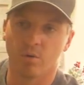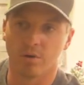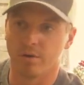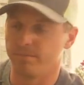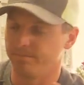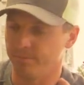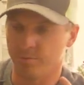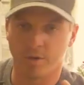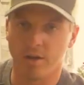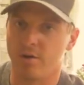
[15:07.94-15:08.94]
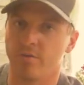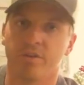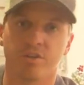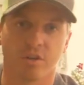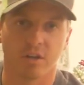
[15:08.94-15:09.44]
or the predator
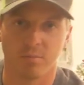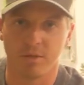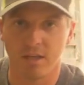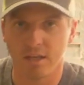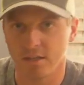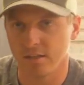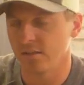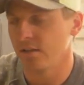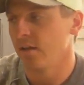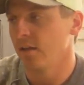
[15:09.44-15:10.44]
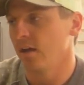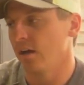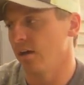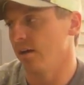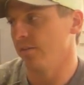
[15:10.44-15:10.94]
fish are going to be hitting
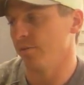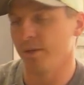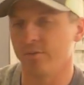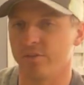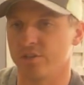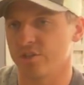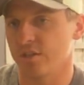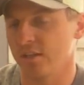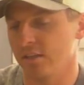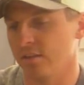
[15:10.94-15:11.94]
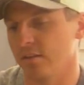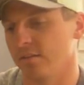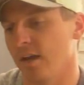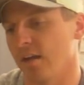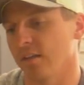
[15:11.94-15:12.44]
uh, the bait fish in the
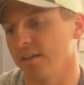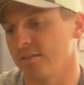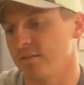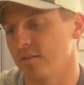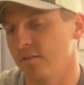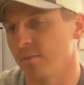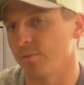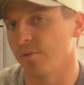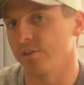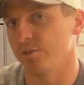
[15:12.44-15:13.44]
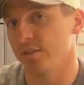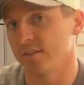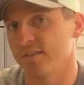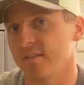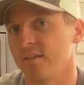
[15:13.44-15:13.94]
dock lights number one you can
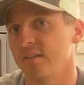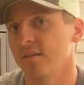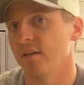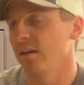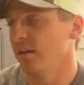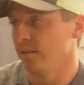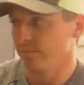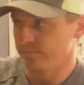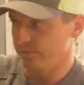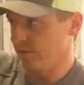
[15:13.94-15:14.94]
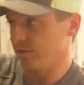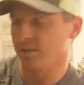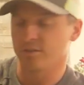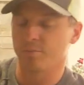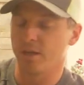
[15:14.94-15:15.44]
see like
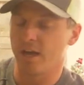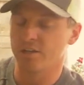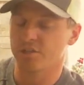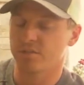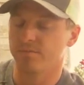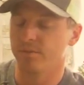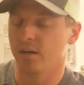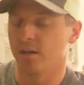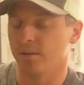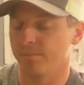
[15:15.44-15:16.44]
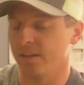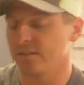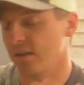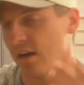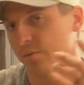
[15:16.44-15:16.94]
a splash um,
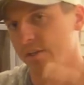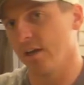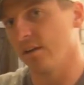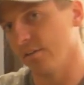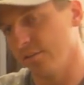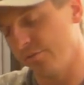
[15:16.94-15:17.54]
that's how we got on the